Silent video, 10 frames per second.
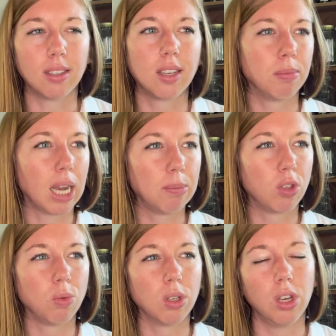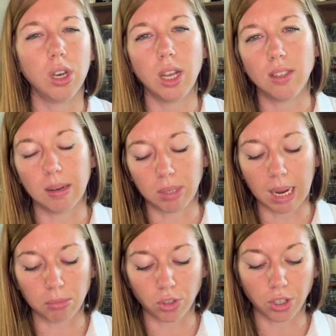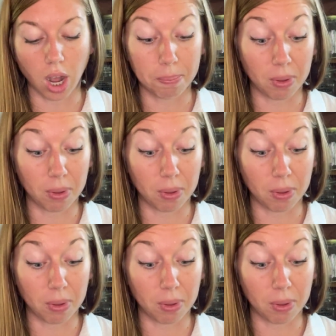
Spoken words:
Sometimes they're really good, sometimes they're not.